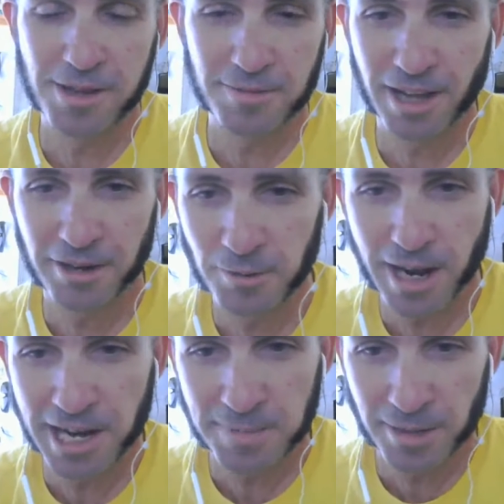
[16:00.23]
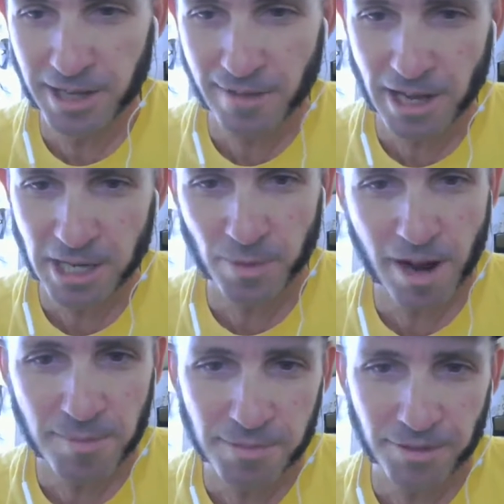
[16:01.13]
I don't know why anybody would have any
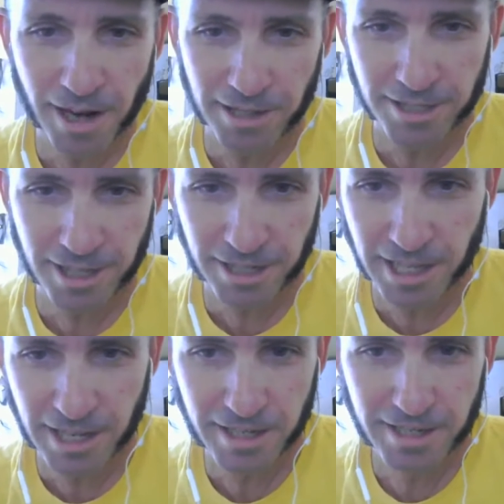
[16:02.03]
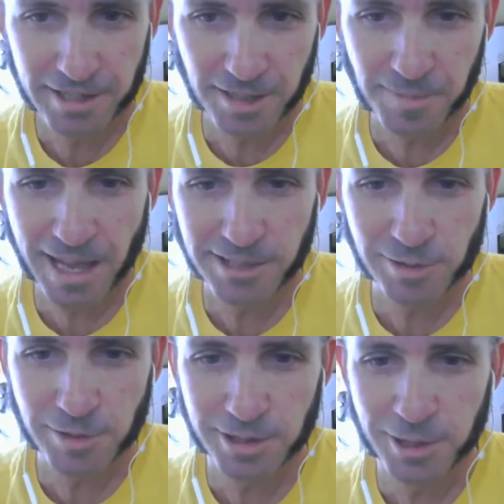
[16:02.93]
problem if they're actually going to get some heads
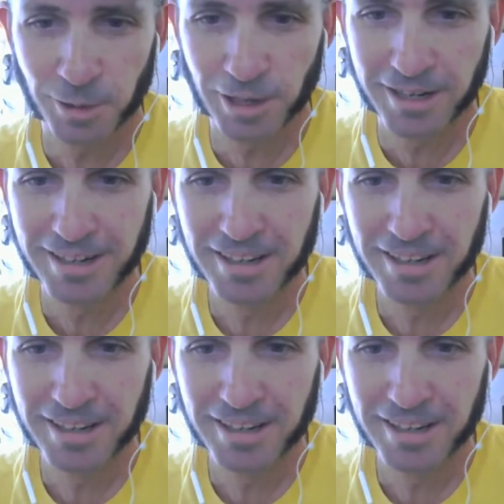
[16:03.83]
through the door.